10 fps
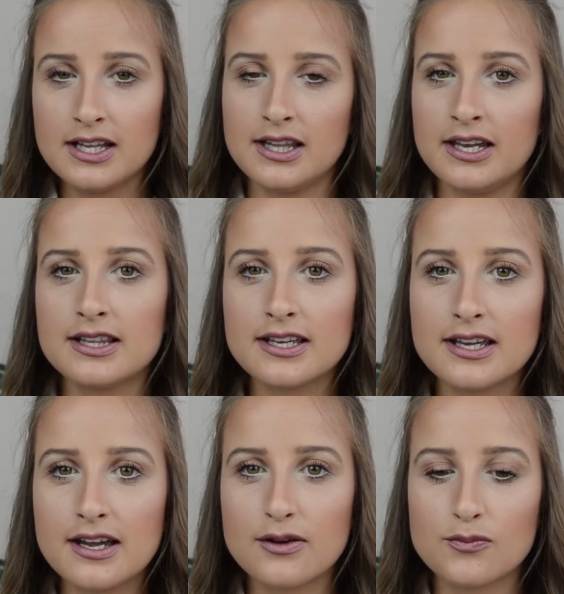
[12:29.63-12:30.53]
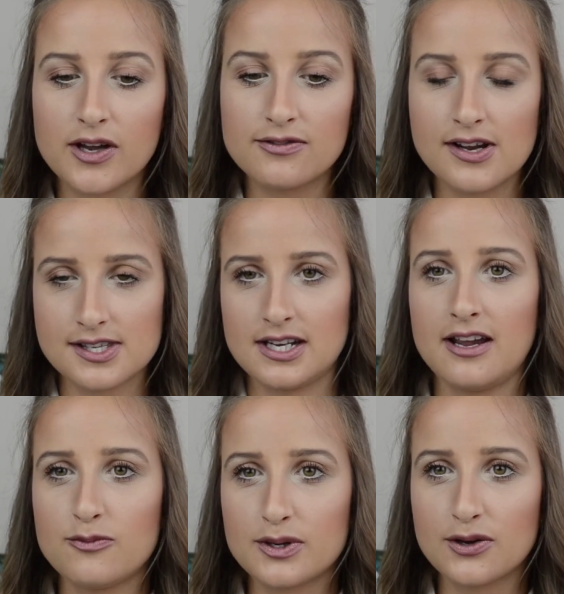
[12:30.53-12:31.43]
Lately, my friends and I
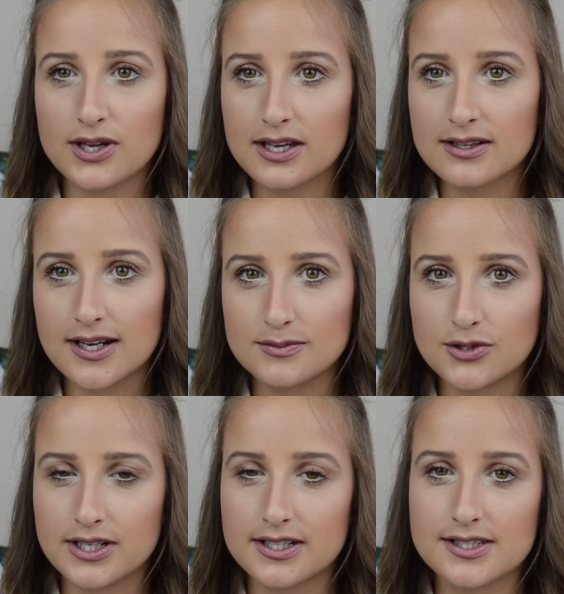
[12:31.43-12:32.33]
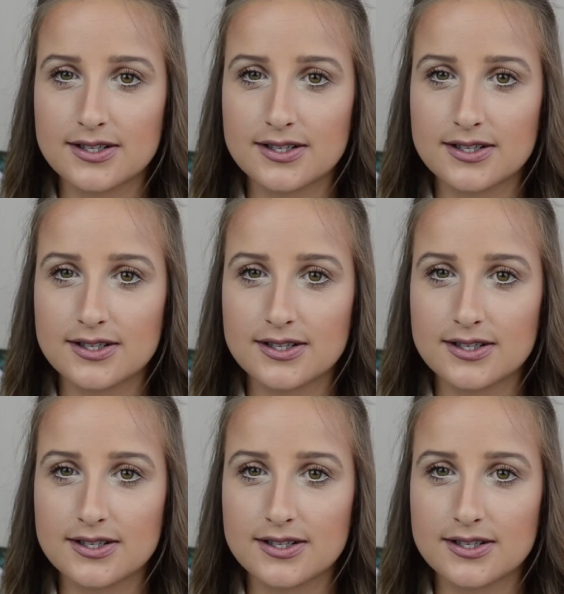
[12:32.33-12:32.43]
have been cooking a lot more,